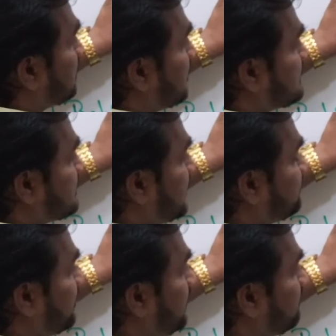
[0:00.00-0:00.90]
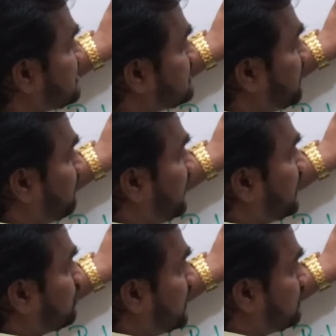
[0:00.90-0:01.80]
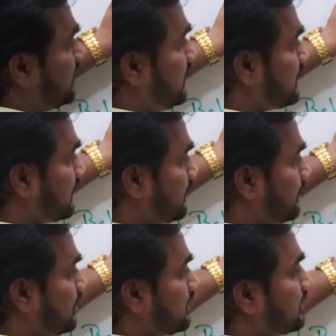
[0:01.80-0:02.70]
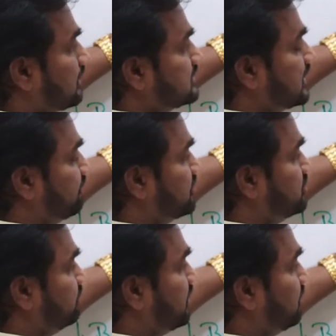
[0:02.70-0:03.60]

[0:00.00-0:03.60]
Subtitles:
incident ray which is perpendicular to the surface of the